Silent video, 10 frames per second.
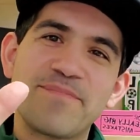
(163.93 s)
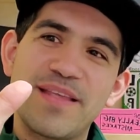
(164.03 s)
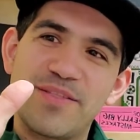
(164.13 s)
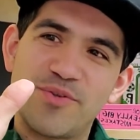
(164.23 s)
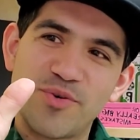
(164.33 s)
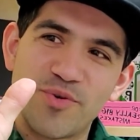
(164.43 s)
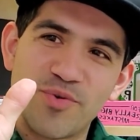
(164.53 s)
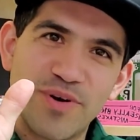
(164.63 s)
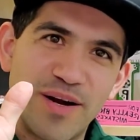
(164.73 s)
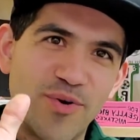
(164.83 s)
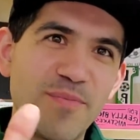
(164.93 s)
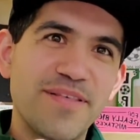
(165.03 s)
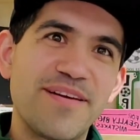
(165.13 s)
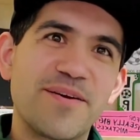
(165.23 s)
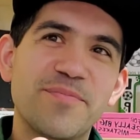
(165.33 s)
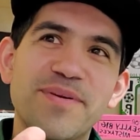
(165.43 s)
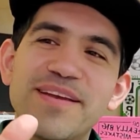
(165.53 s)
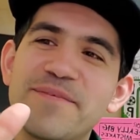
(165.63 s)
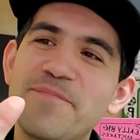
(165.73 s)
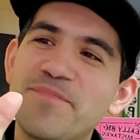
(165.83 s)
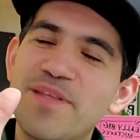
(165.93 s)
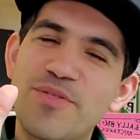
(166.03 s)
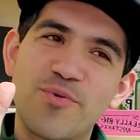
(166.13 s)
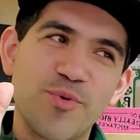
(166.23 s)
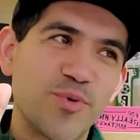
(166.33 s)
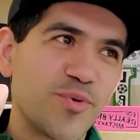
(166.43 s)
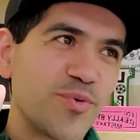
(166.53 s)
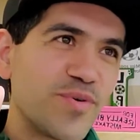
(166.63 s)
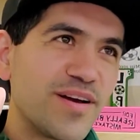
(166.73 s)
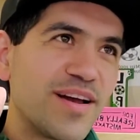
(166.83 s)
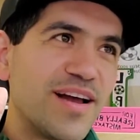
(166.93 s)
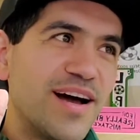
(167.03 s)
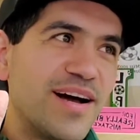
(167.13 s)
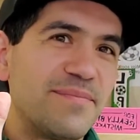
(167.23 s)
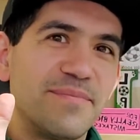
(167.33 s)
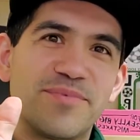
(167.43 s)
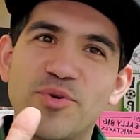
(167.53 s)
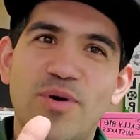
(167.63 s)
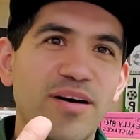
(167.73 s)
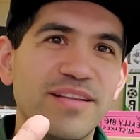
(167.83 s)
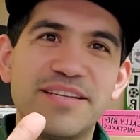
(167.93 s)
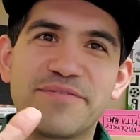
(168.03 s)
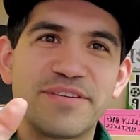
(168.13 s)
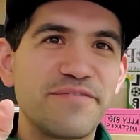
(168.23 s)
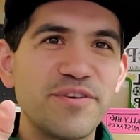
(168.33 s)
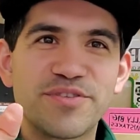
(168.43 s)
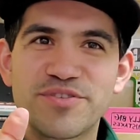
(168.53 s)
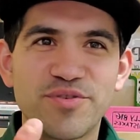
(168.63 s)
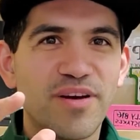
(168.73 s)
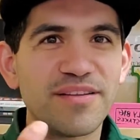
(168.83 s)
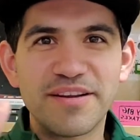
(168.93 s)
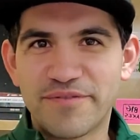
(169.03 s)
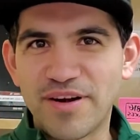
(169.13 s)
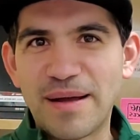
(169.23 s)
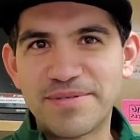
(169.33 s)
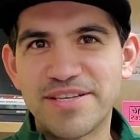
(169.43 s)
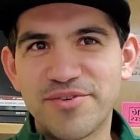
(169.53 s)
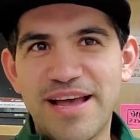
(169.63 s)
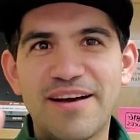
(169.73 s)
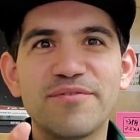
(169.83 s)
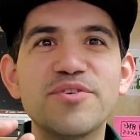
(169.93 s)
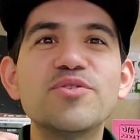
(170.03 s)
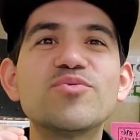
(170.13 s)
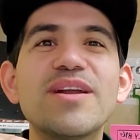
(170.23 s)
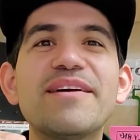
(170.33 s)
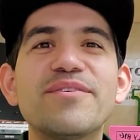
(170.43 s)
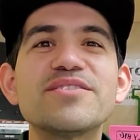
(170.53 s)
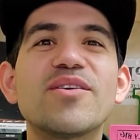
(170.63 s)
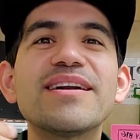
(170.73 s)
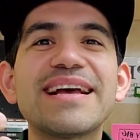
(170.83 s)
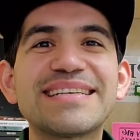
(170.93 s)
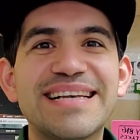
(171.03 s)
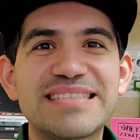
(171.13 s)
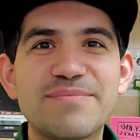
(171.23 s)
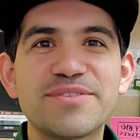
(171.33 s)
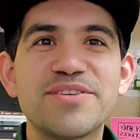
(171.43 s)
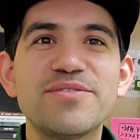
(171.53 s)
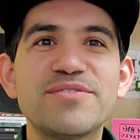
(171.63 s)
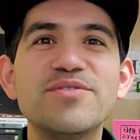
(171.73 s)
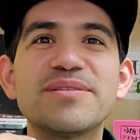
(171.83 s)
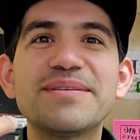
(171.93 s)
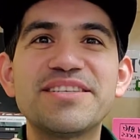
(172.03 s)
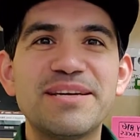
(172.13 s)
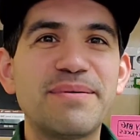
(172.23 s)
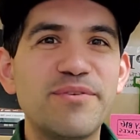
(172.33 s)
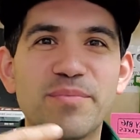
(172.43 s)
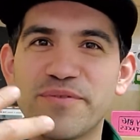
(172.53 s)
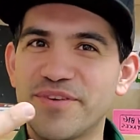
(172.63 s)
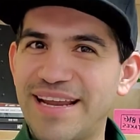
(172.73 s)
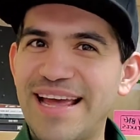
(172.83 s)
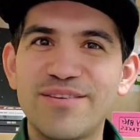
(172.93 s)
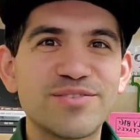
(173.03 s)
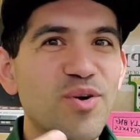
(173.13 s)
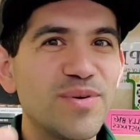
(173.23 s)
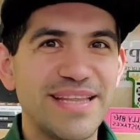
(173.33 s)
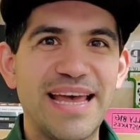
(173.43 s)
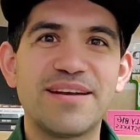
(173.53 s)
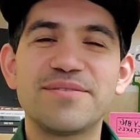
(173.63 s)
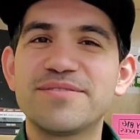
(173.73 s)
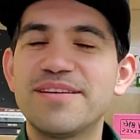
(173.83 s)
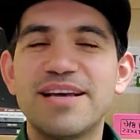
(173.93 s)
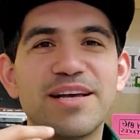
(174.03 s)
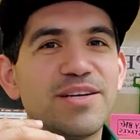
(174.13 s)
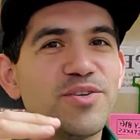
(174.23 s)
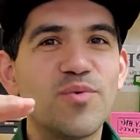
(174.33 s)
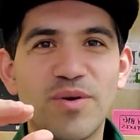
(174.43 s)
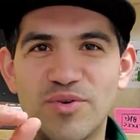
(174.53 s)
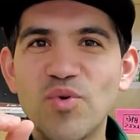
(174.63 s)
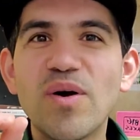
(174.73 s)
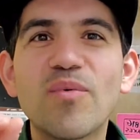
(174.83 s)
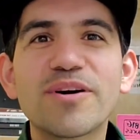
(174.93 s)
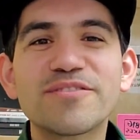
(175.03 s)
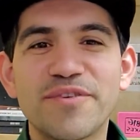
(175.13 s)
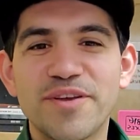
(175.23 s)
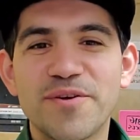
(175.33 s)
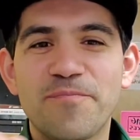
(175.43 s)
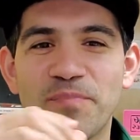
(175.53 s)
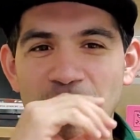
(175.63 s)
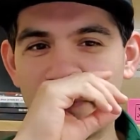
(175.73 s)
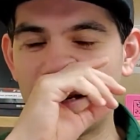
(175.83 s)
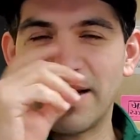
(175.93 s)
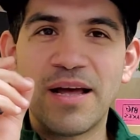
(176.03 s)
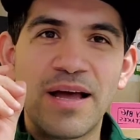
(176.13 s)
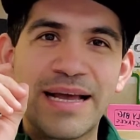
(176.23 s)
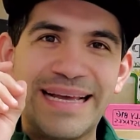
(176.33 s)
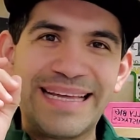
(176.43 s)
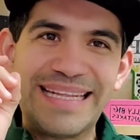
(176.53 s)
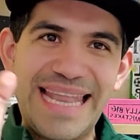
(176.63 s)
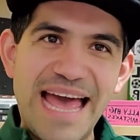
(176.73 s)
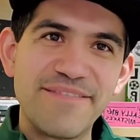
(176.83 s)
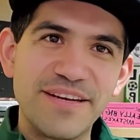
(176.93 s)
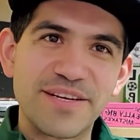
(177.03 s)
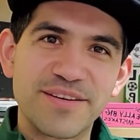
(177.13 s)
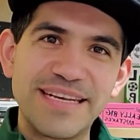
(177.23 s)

through aromatherapy, through all the different diffusers, through all the different options that you have. Use whatever is already accessible to you. Use something cheap. If you prefer candles, go with candles. Do what works for you. But lavender